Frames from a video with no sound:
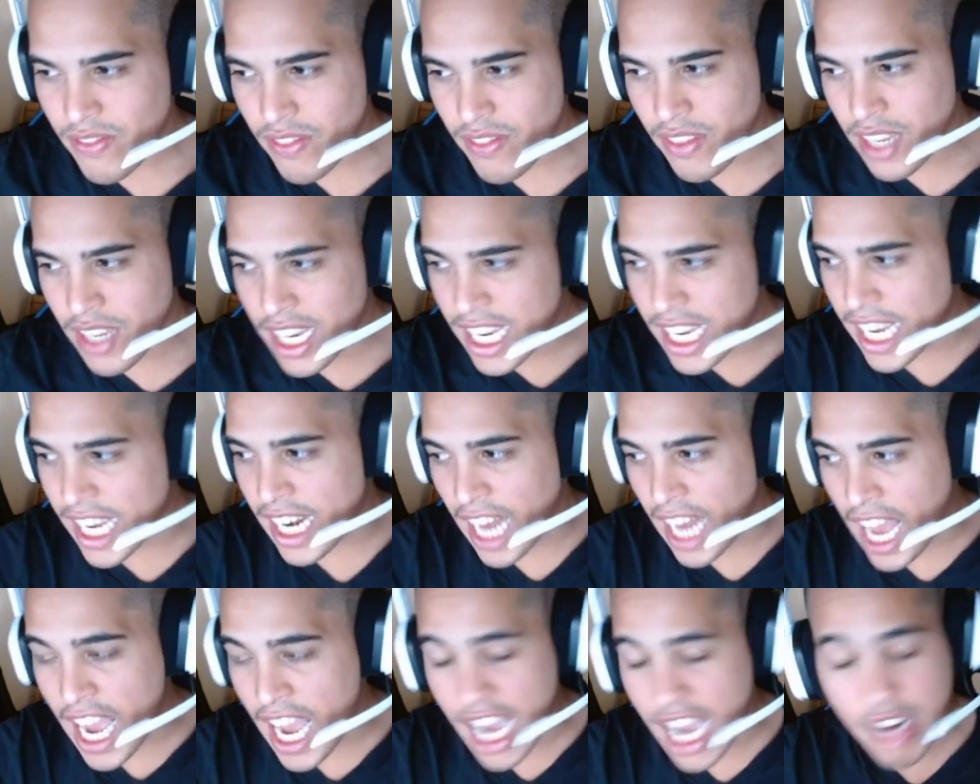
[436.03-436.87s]
Again,
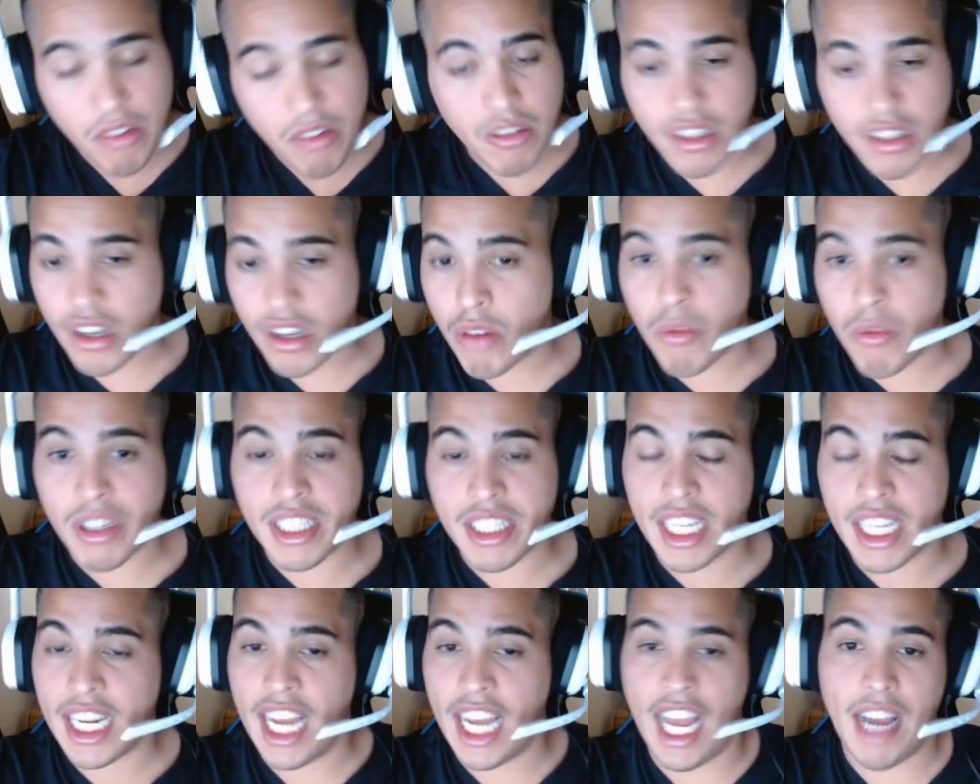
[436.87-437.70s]
I don't know what's
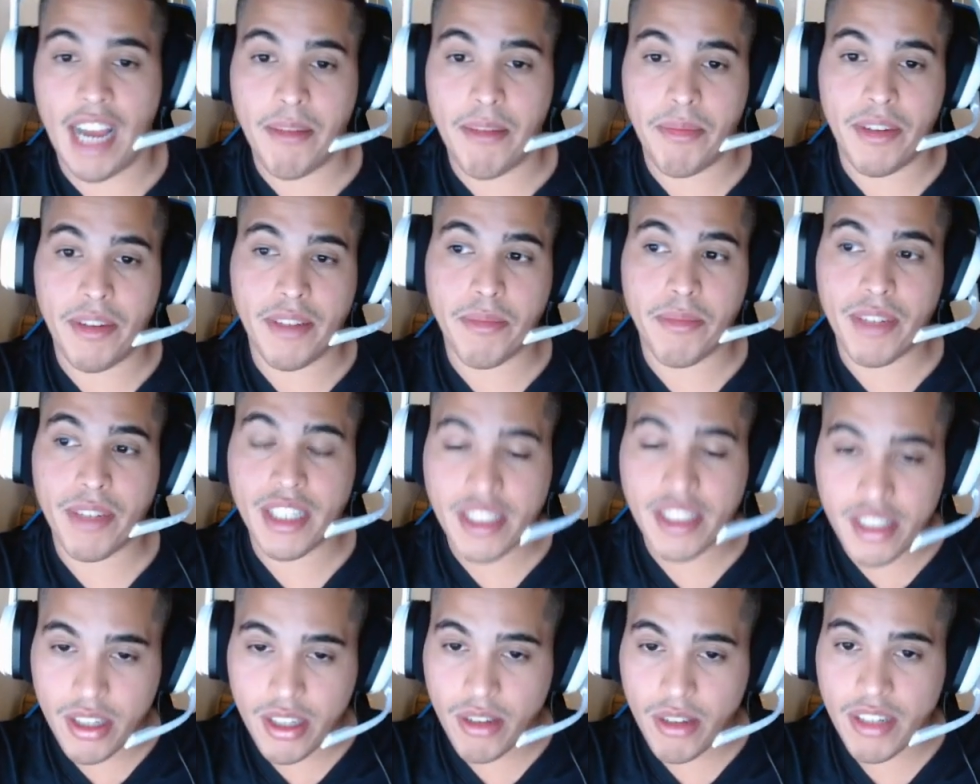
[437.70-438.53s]
going to happen. But
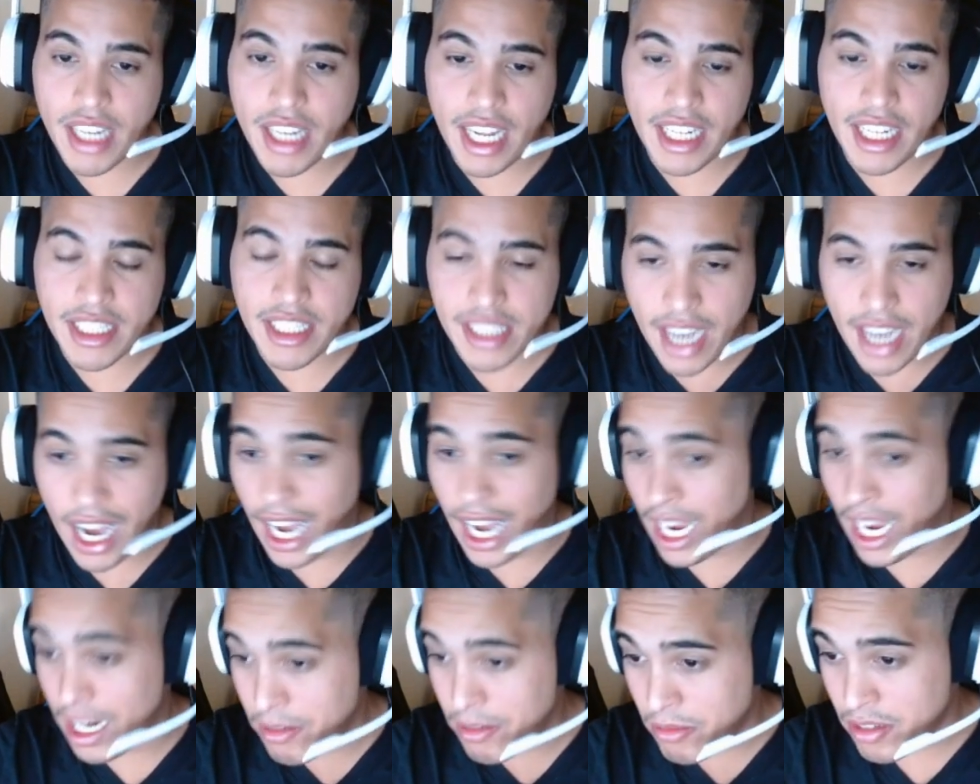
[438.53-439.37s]
until then,
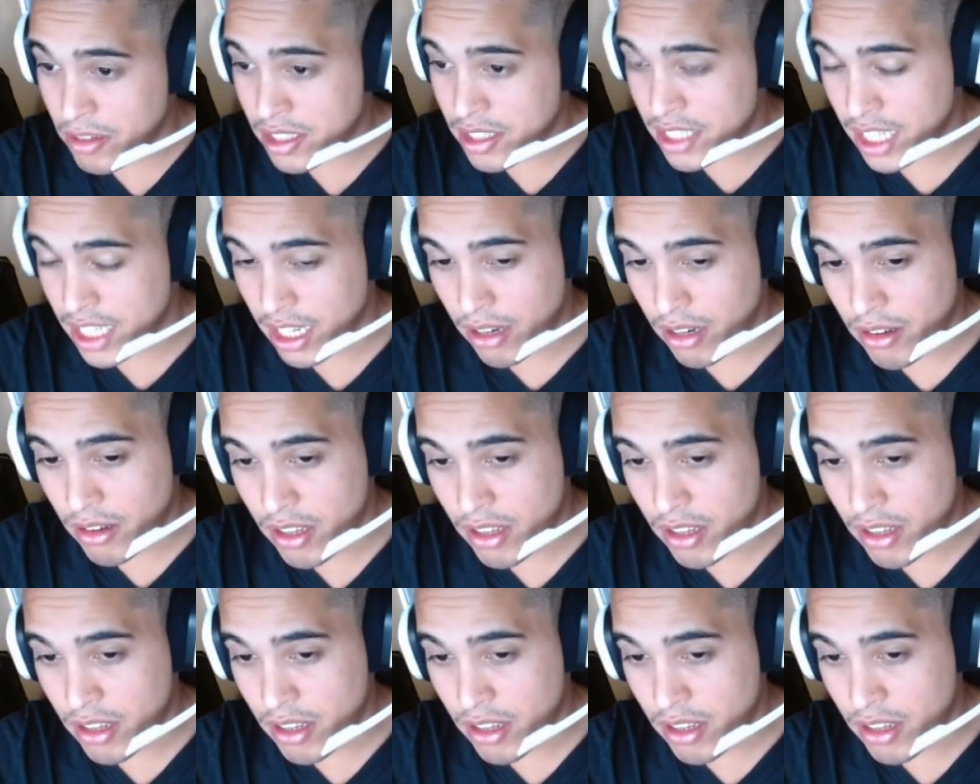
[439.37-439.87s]
time will tell.